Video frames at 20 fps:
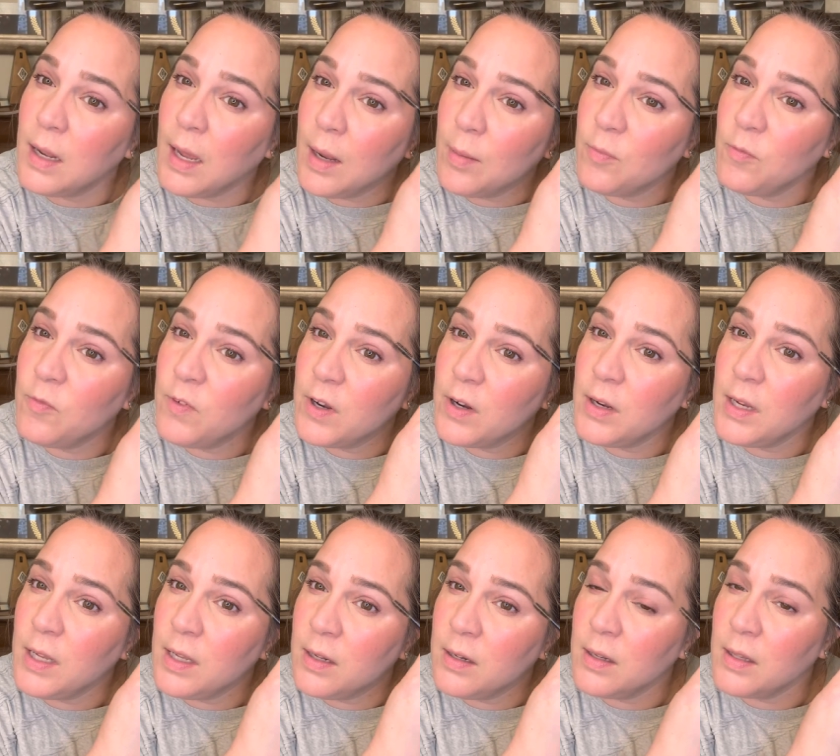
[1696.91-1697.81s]
I'm
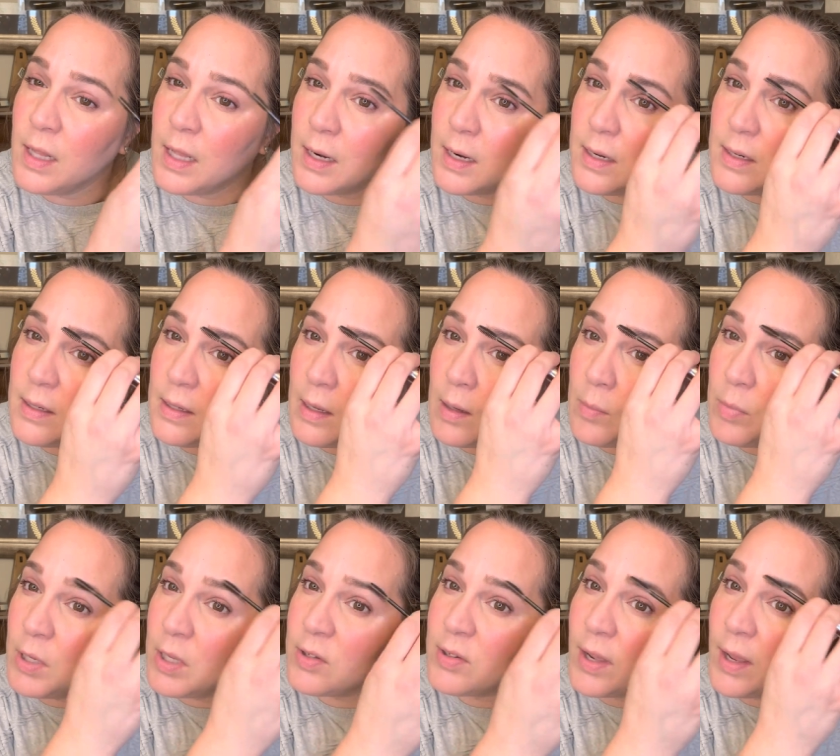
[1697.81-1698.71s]
very into that idea
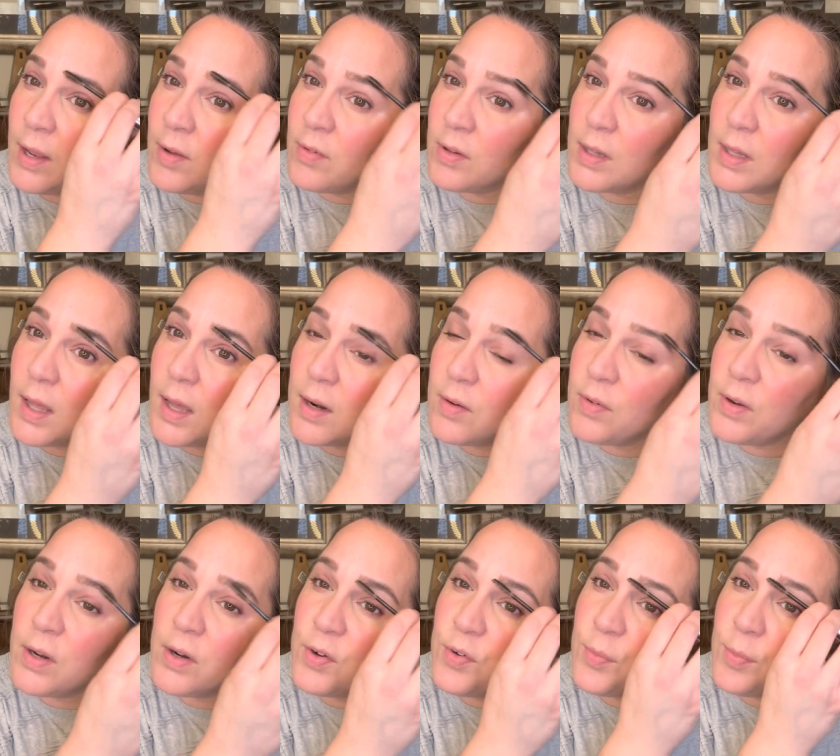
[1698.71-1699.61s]
because I have a lot of
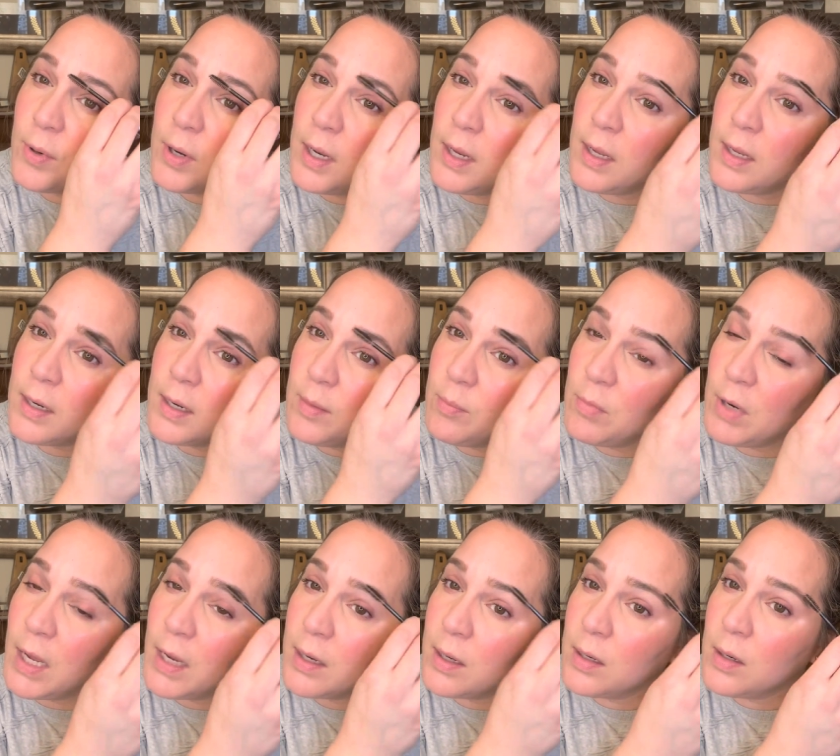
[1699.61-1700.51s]
hairspray and I'm
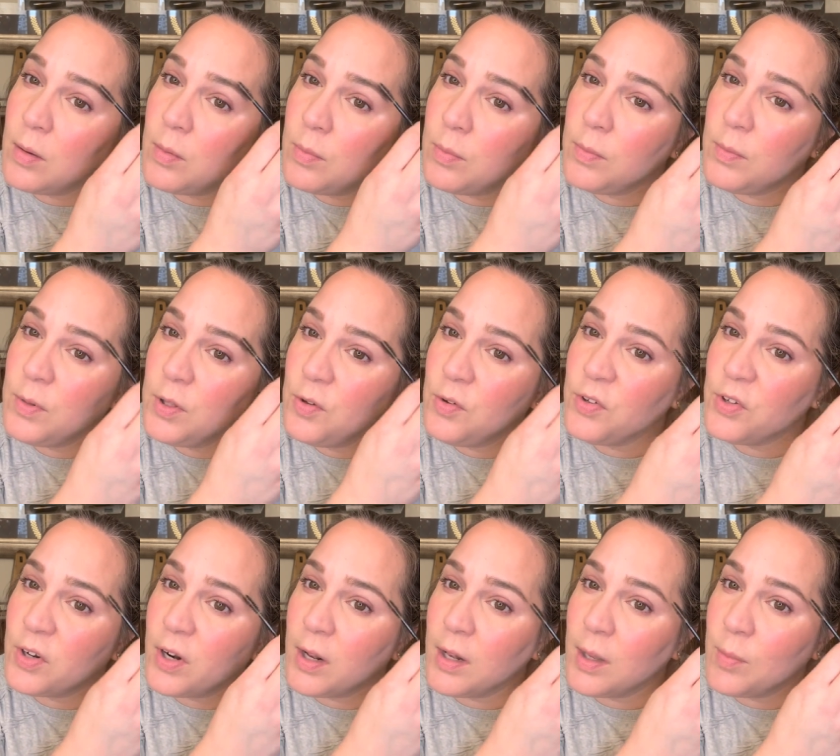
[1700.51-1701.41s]
not gonna use
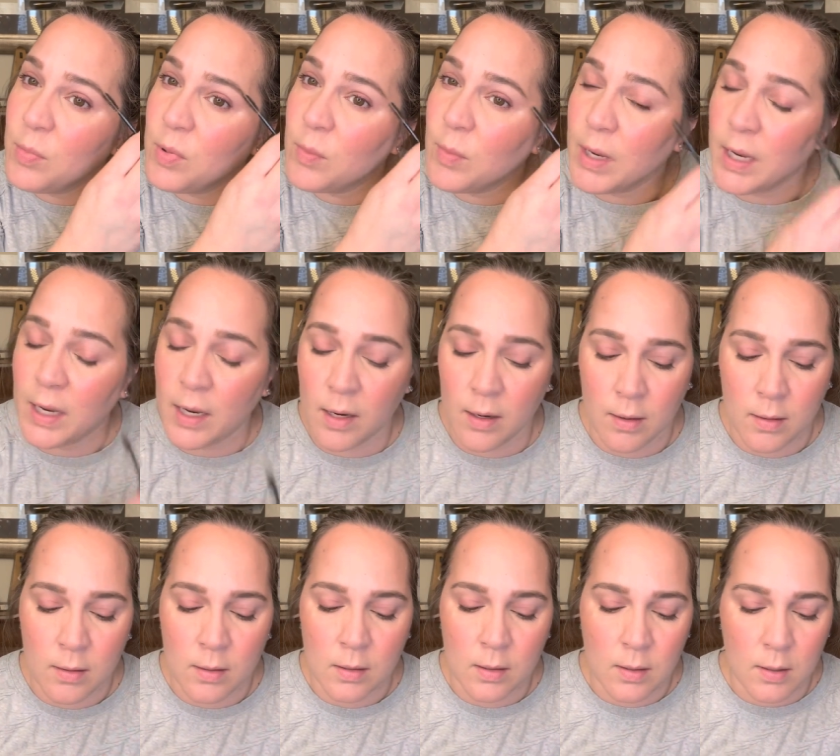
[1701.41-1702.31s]
it all up in my
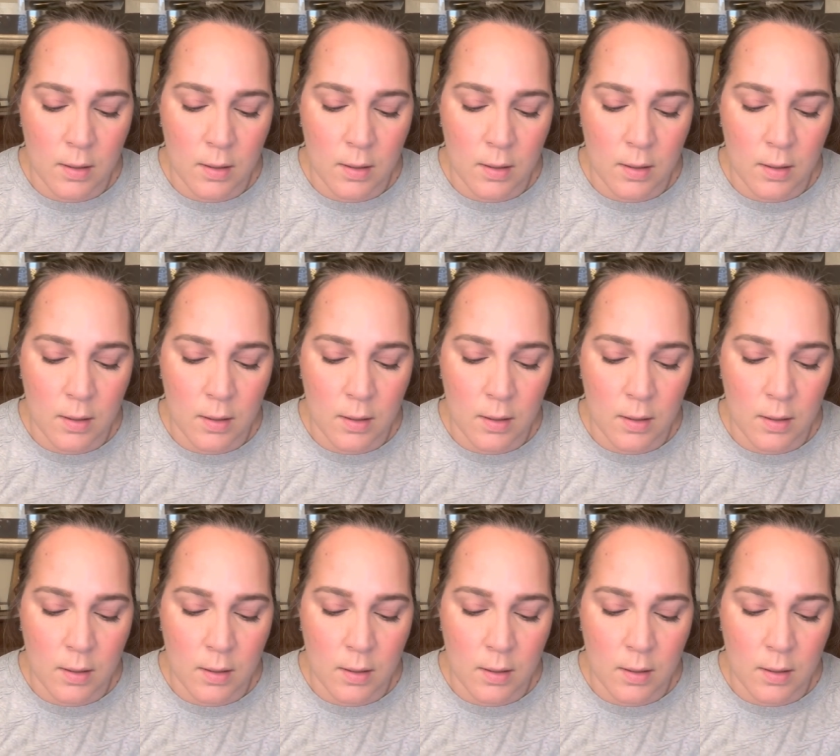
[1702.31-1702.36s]
hair.